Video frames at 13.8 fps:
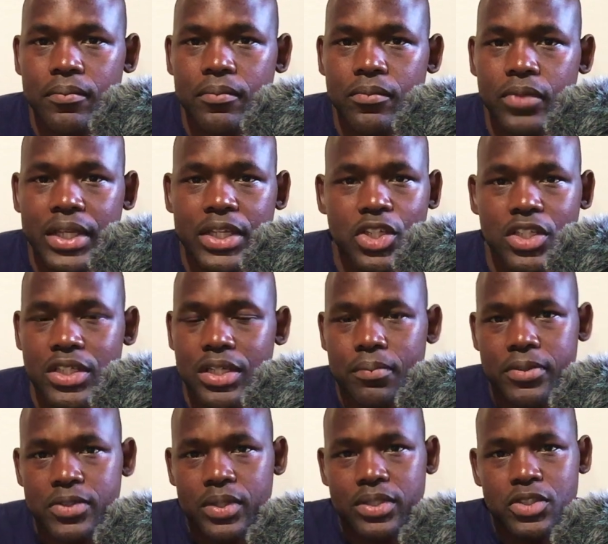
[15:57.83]
relationship
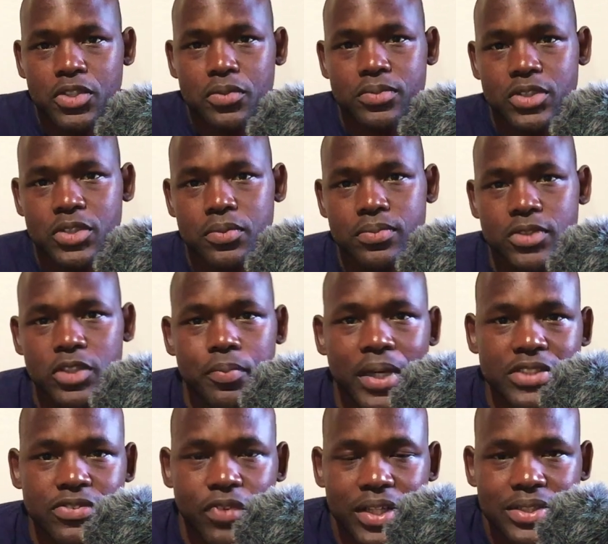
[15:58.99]
between two
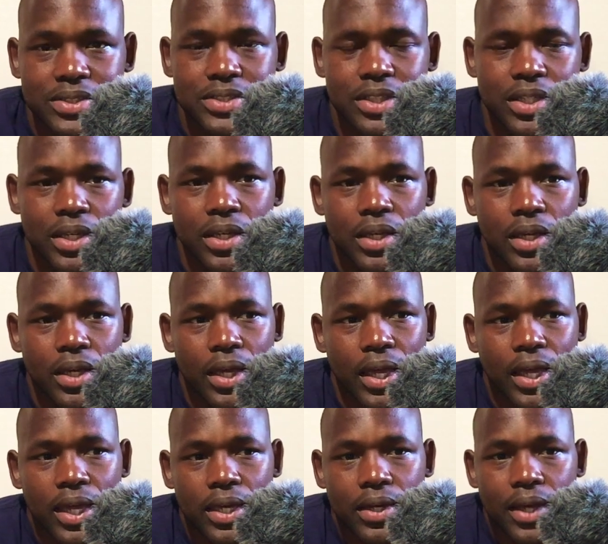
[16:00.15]
best friends.
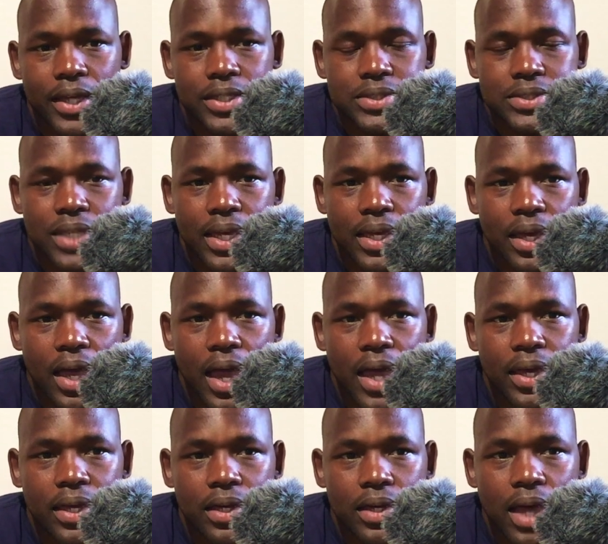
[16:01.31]
And
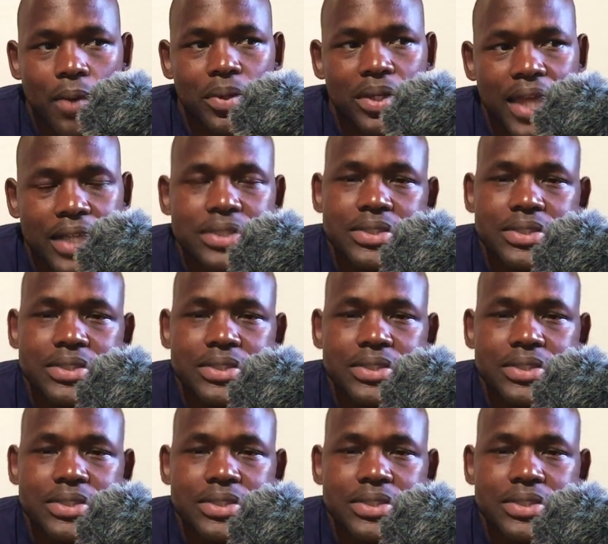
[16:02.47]
I would like to